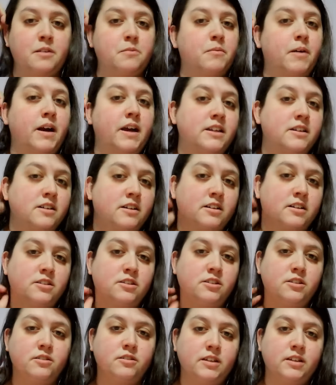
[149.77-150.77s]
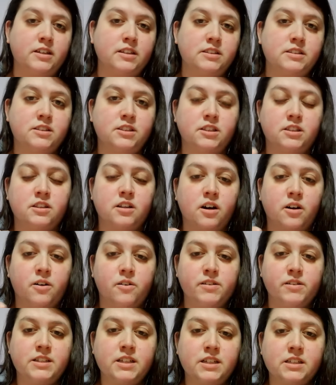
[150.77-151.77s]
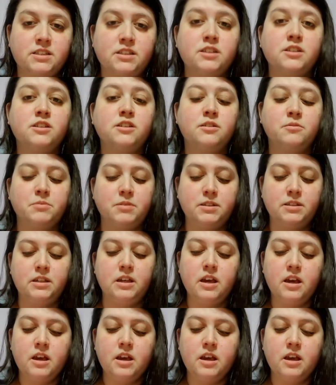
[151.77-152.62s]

my dog too, he's just always has the zoomies.